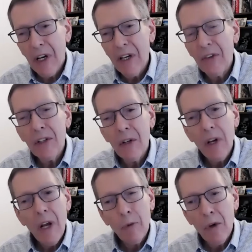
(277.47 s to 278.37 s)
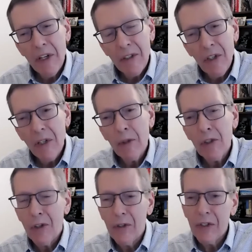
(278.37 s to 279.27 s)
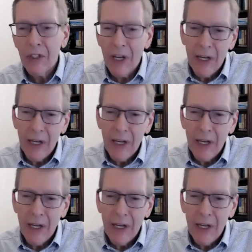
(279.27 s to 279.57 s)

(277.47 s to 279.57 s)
in the marine temperatures.